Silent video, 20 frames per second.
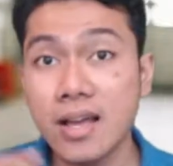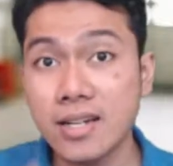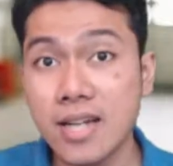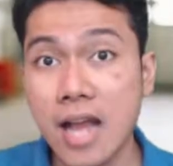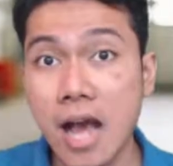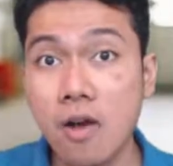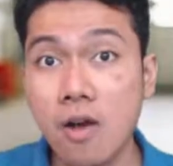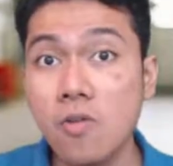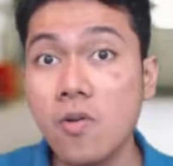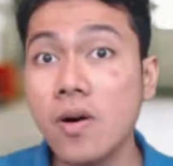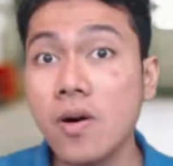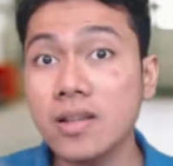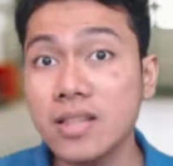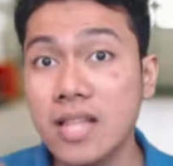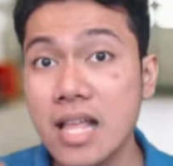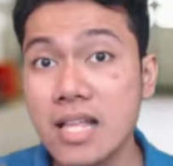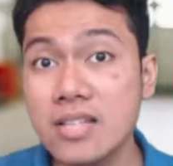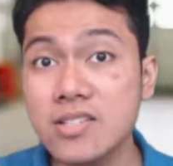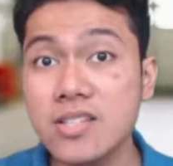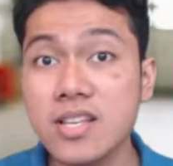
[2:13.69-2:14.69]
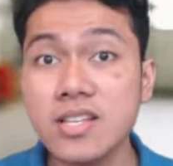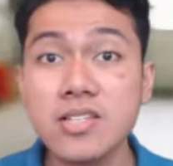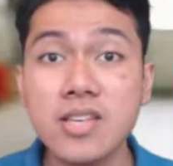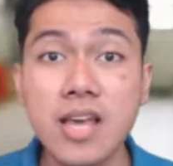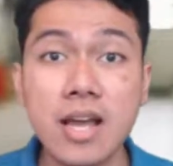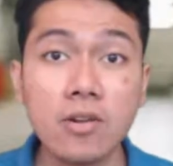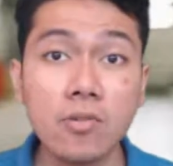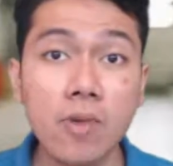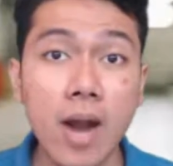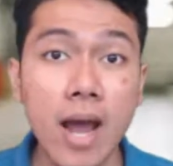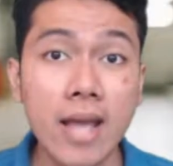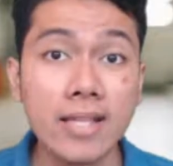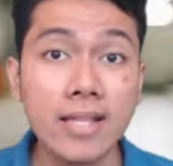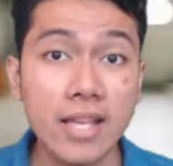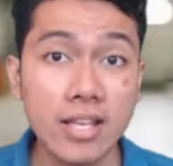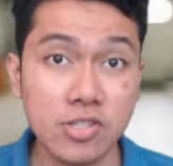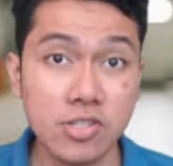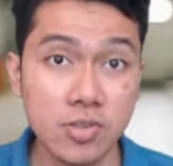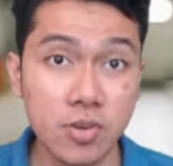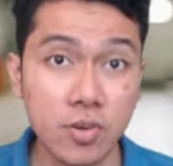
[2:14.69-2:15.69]
Now, let's just get right
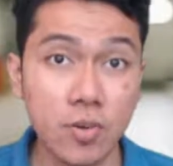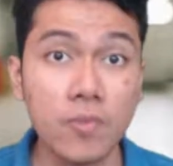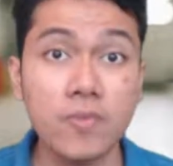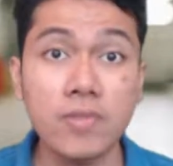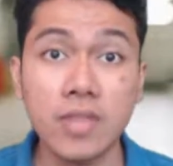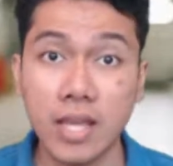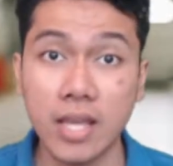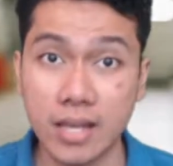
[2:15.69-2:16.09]
into the